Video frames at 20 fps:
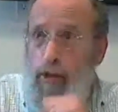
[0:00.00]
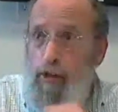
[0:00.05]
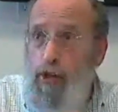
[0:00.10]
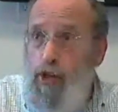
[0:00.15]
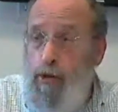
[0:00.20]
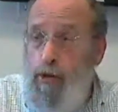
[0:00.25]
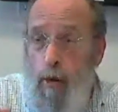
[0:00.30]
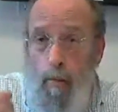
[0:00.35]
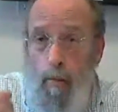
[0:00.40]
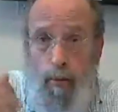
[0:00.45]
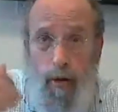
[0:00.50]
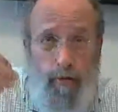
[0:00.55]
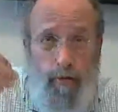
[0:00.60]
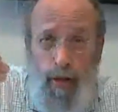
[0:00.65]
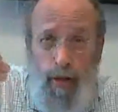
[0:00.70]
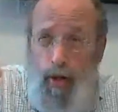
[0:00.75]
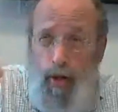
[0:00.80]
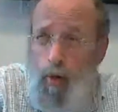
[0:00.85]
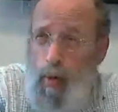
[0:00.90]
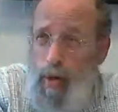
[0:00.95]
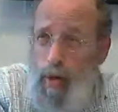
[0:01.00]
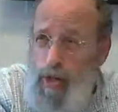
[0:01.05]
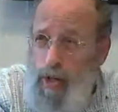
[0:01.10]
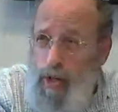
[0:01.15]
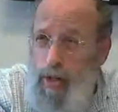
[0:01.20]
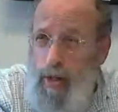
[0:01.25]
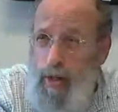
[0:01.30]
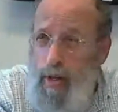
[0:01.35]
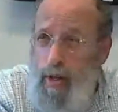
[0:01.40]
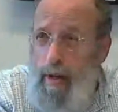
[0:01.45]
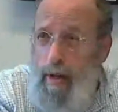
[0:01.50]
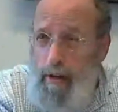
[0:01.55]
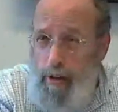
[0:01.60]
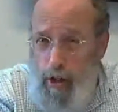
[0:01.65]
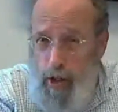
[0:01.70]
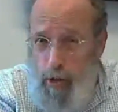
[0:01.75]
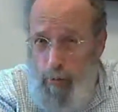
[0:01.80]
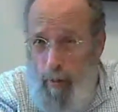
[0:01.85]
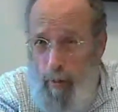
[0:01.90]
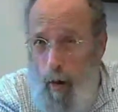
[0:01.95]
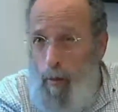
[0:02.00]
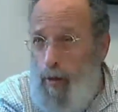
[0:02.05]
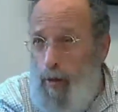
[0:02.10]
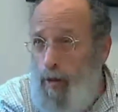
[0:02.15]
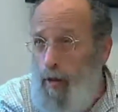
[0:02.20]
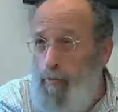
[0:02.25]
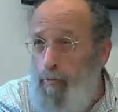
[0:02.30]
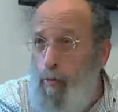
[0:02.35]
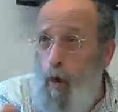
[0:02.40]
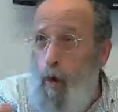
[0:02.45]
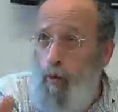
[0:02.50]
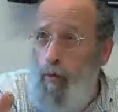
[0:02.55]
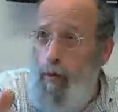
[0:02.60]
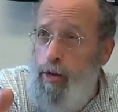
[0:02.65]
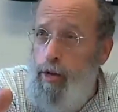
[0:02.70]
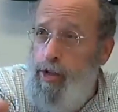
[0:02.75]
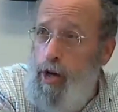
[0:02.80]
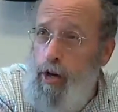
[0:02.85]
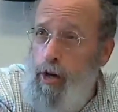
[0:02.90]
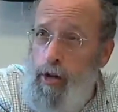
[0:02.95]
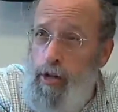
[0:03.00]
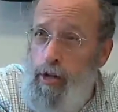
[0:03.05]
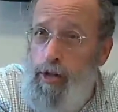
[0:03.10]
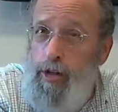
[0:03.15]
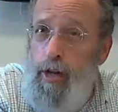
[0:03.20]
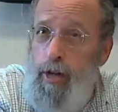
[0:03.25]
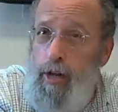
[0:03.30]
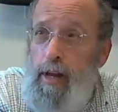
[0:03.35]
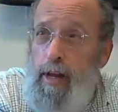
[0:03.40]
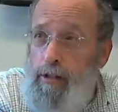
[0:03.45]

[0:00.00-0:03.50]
this a moment of intuition? Is this a moment of more research?